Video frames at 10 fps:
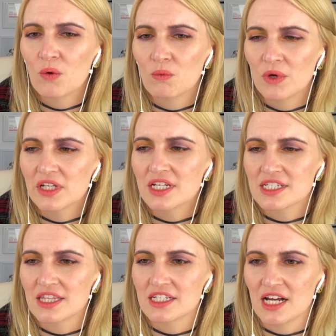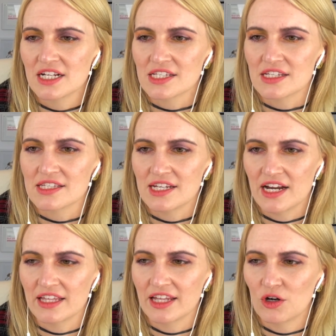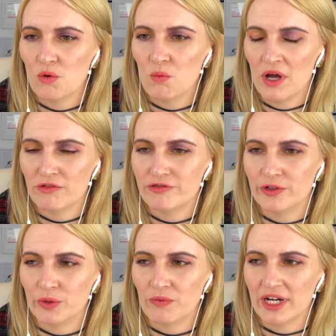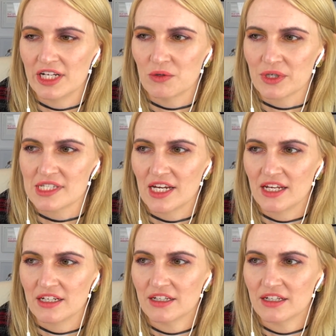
Well done to the dancers standing there on one foot ready to extend.